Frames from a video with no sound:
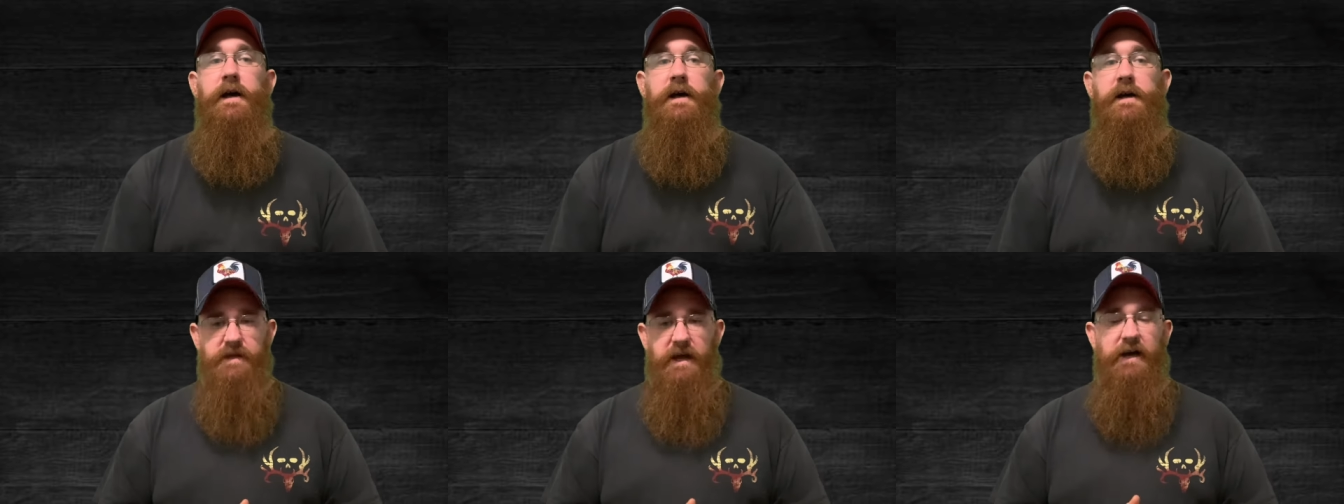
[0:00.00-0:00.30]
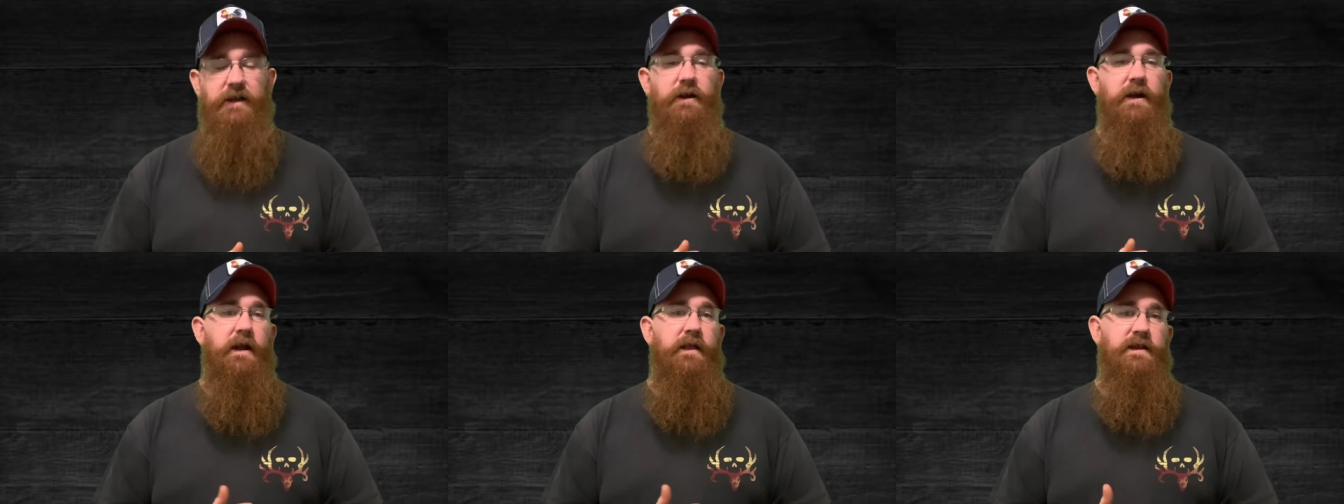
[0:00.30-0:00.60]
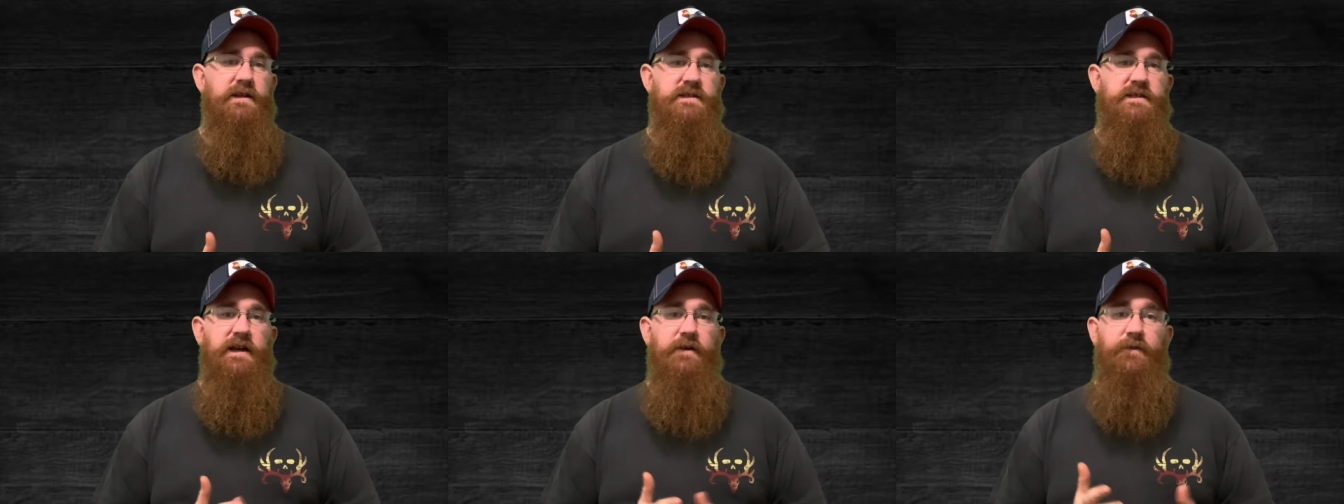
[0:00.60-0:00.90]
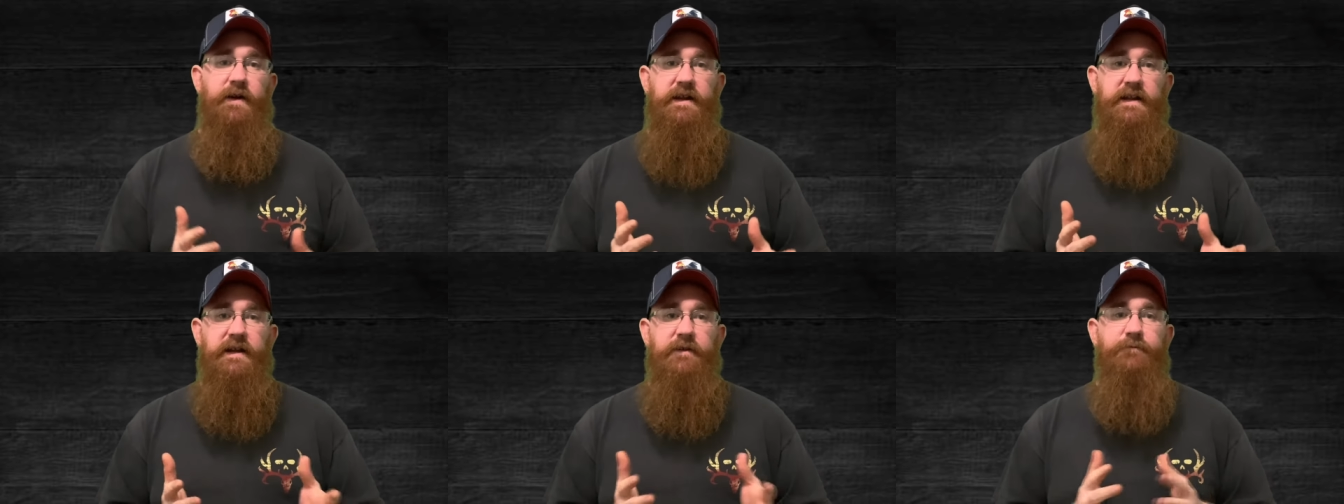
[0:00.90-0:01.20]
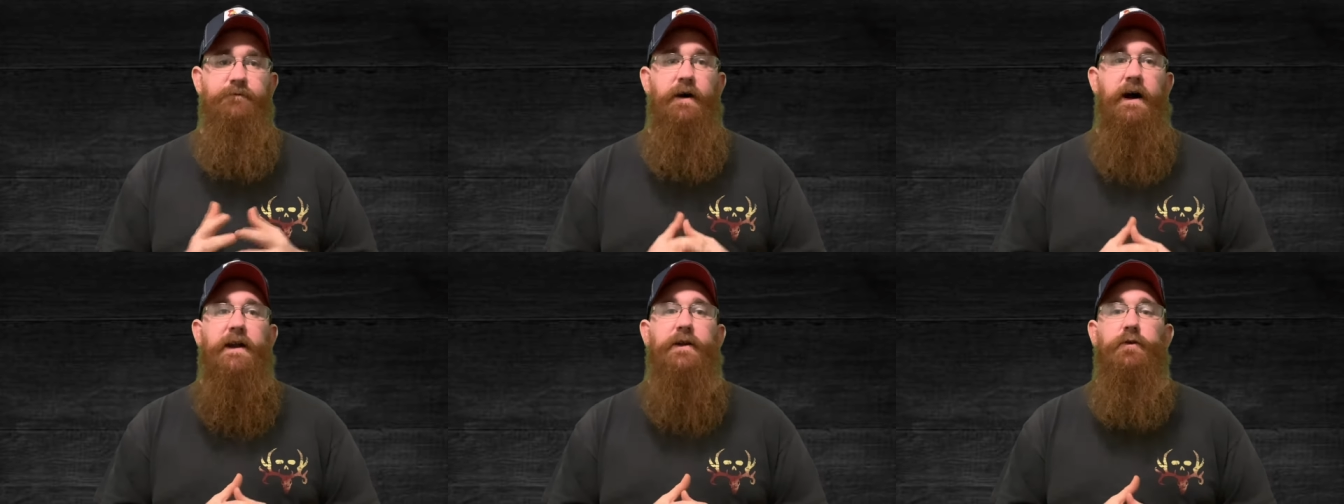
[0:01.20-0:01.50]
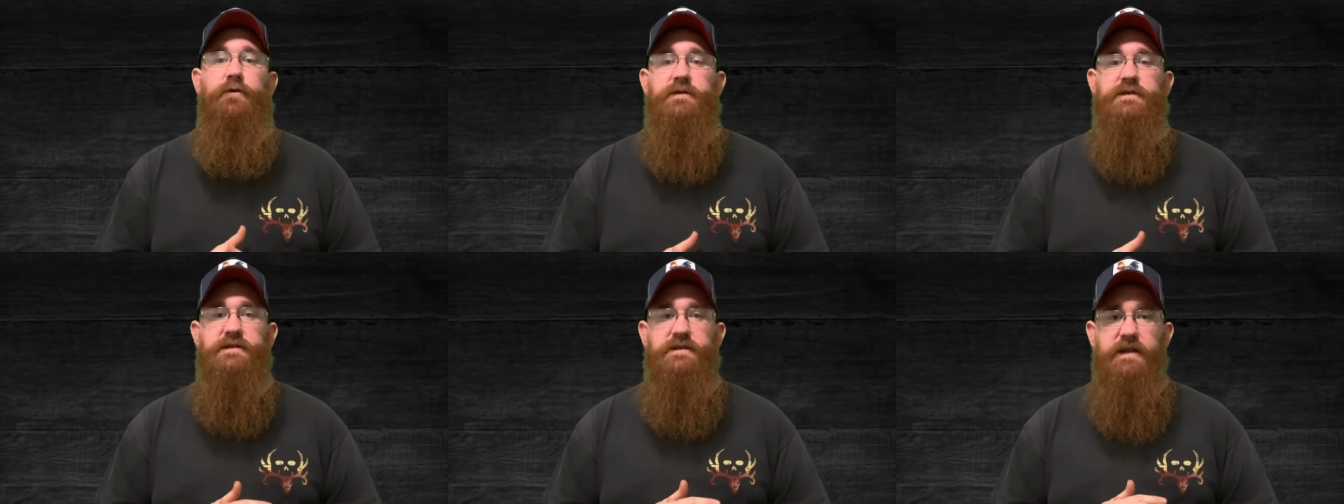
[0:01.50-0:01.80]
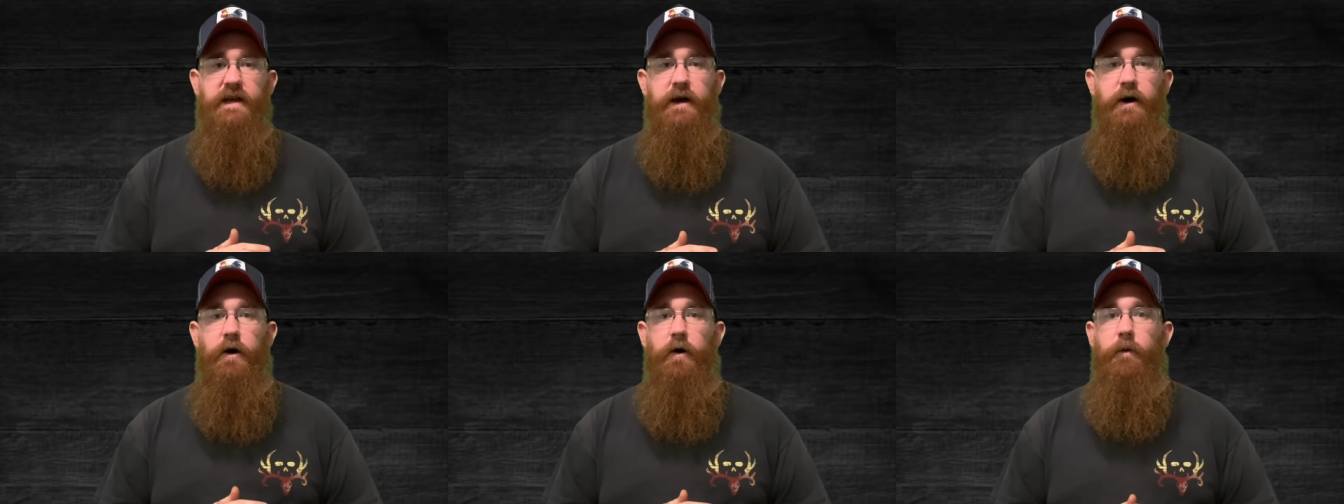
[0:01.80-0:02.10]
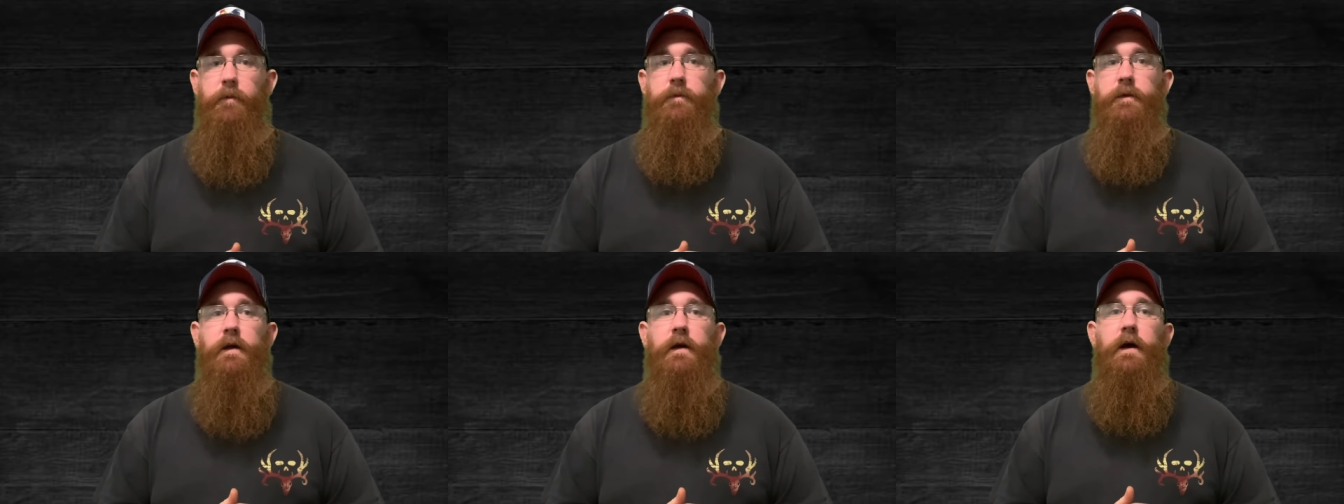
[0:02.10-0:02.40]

Now, a lot of this stuff I did find on sale,